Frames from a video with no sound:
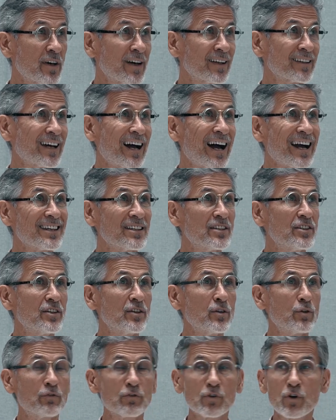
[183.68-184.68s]
that
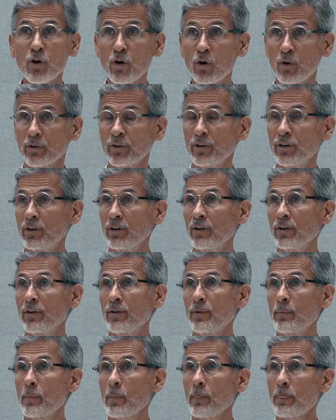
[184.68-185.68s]
idea of God.
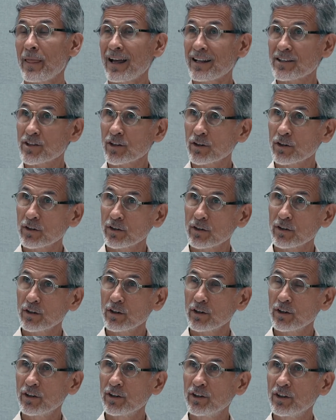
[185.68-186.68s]
That's a
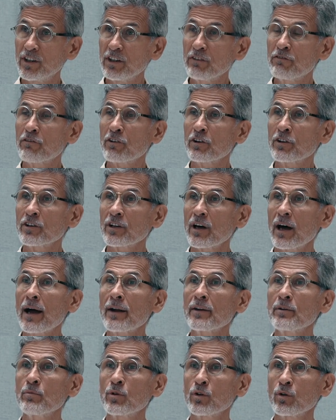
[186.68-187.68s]
different
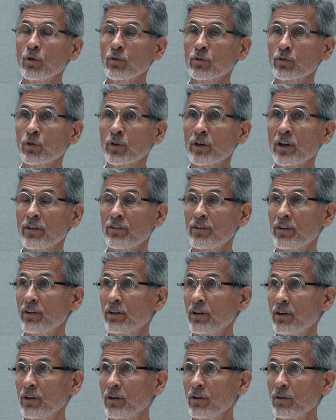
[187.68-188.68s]
animal altogether.
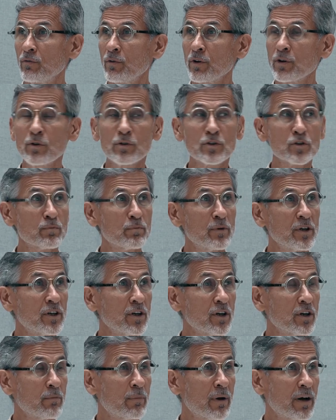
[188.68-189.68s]
We're not
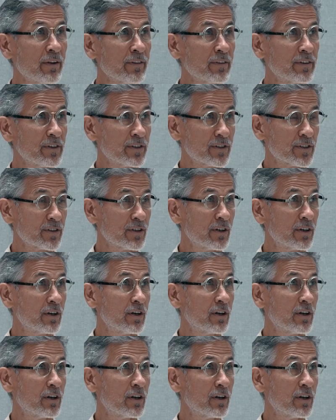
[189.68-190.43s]
speaking about this.